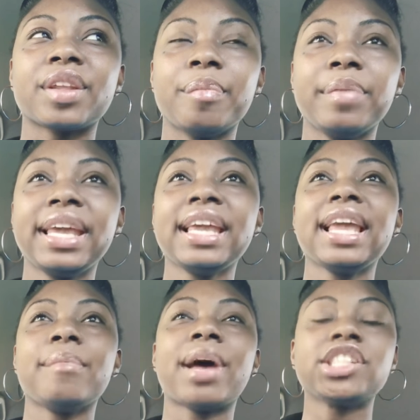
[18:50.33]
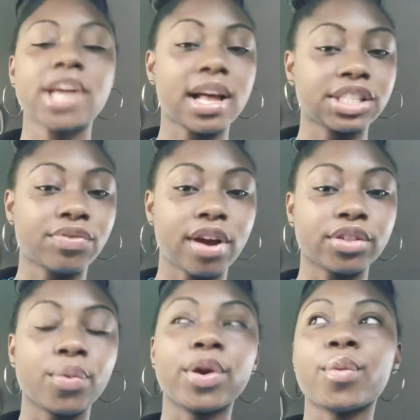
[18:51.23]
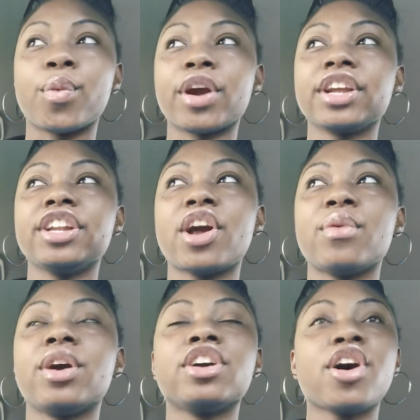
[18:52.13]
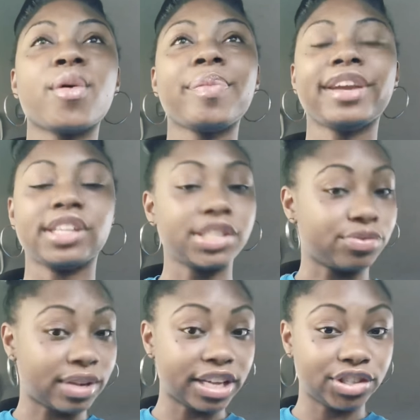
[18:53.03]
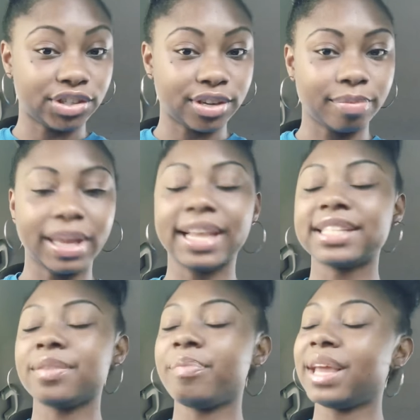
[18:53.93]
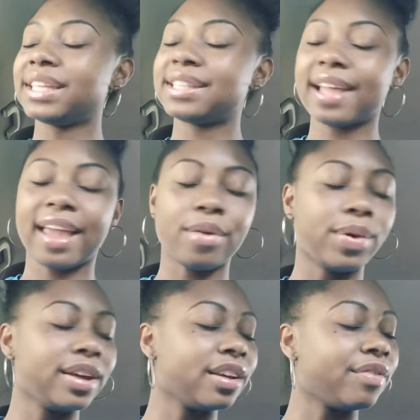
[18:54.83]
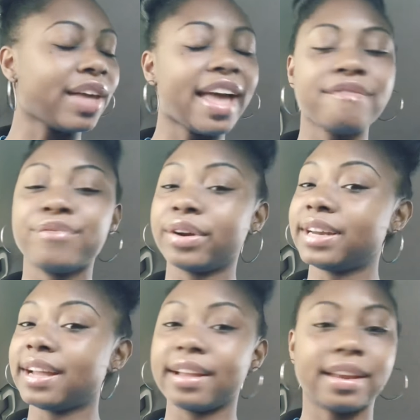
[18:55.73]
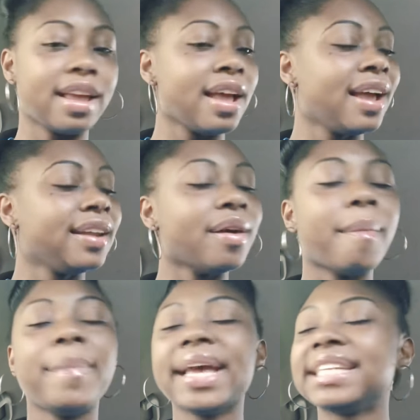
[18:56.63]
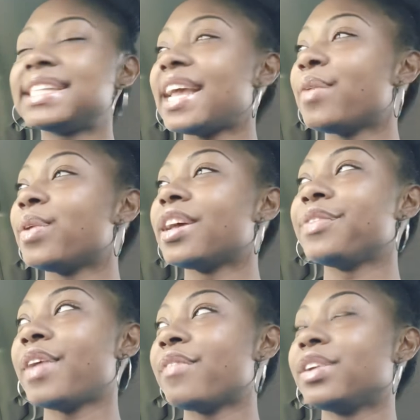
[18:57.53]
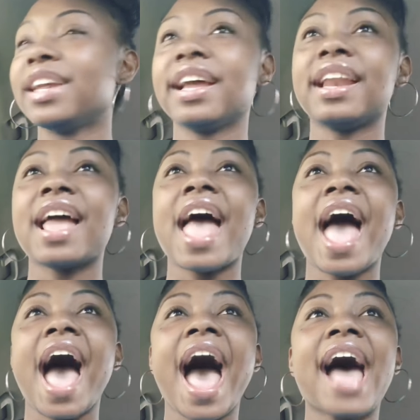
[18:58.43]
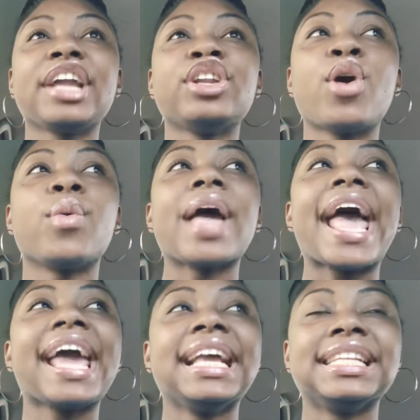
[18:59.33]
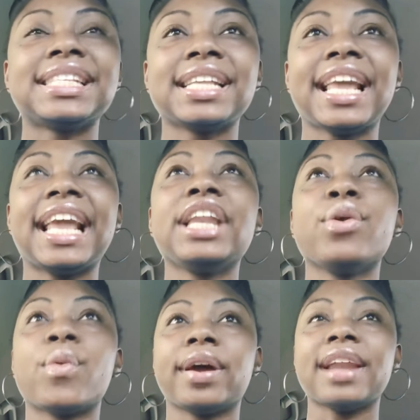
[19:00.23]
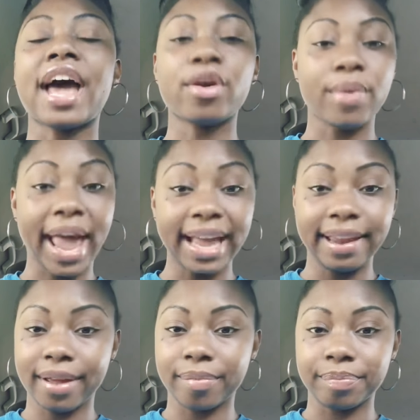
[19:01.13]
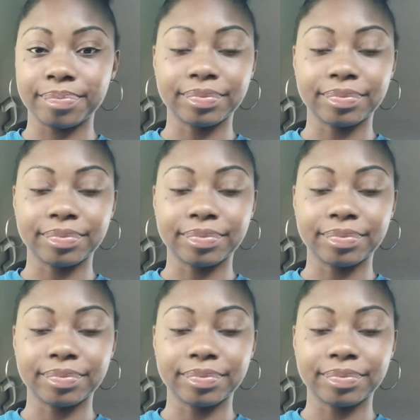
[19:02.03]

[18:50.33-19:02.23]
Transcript: me and my child's father, we're working on a co-parenting relationship, and that's the best thing we could have ever done. The best thing we could have ever done. I don't hate anyone. I don't hate him.